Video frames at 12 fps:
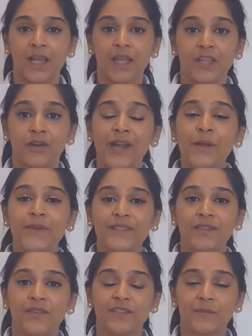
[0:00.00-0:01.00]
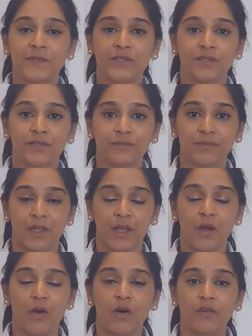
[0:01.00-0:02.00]
The Great Western Hospital
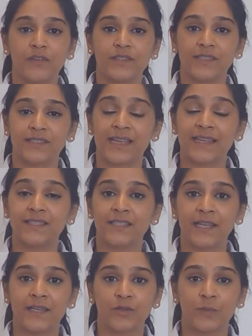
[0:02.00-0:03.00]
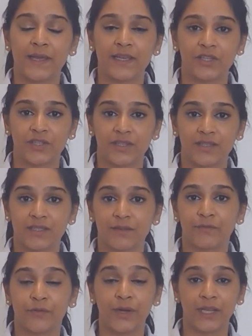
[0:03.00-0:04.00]
offers its antenatal patients
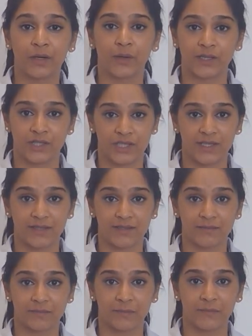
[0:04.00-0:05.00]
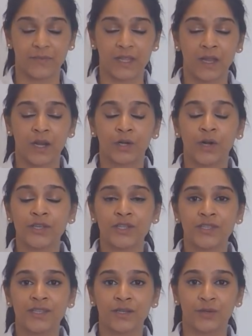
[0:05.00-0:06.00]
free crutches.
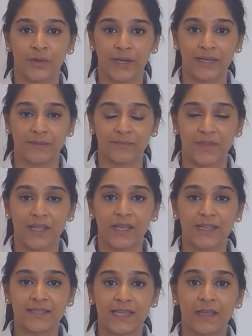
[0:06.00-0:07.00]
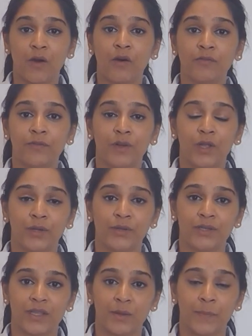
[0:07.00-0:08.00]
Crutches are great as they
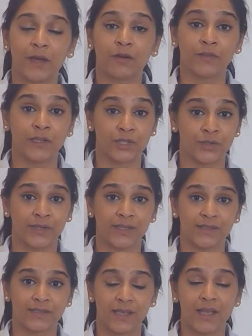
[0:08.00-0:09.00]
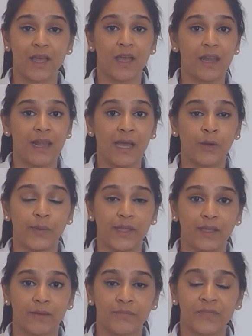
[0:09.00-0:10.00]
offload the pelvic joints,
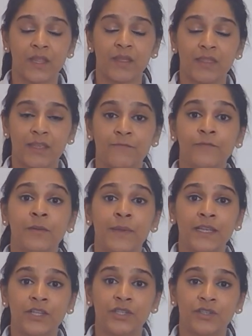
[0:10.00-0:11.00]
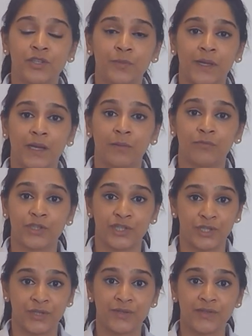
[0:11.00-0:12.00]
allowing the inflammation to become
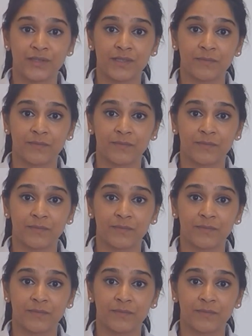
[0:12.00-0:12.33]
reduced,